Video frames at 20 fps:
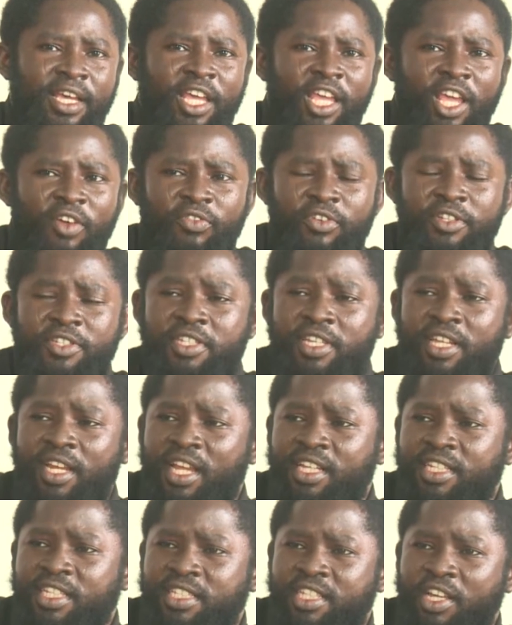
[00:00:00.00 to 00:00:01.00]
If we see
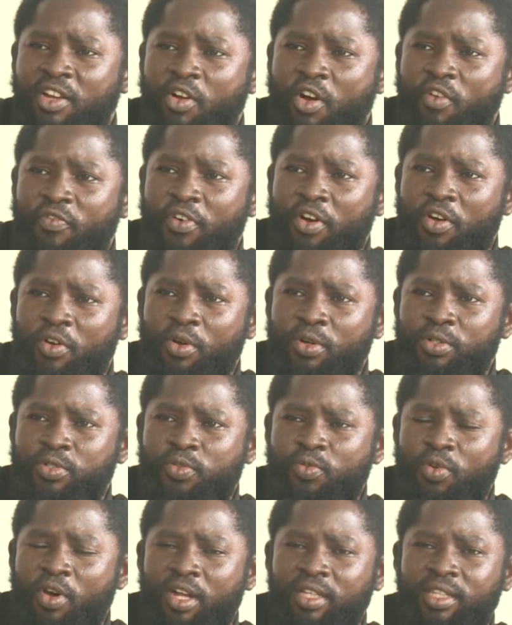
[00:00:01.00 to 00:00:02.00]
ladies, they go for road,
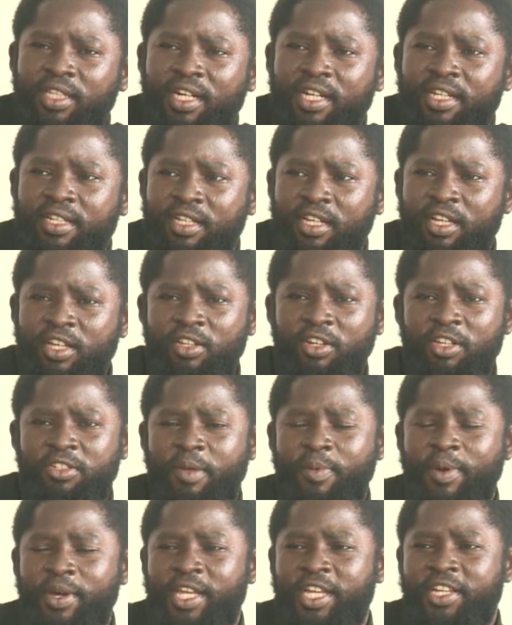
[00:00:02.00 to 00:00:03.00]
two or three. You know,
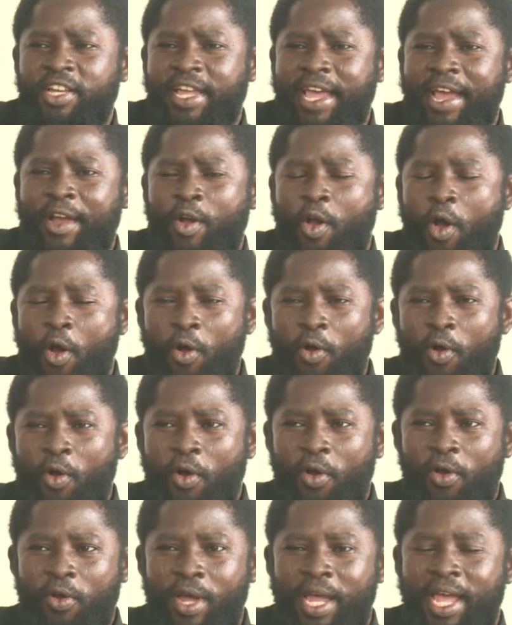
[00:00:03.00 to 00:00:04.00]
some of them, they say,
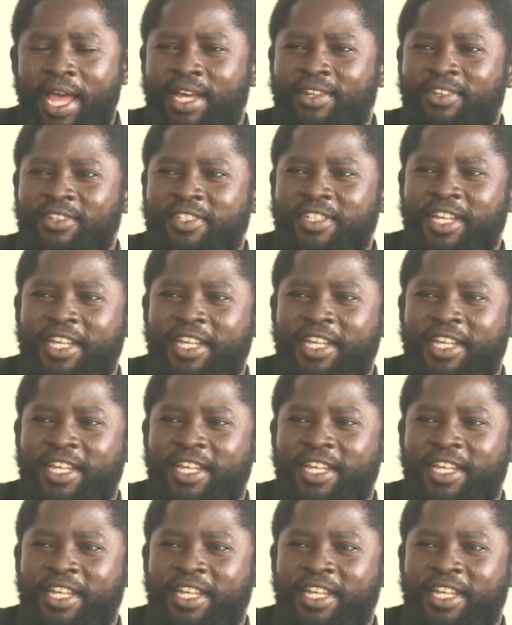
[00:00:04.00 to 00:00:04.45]
they see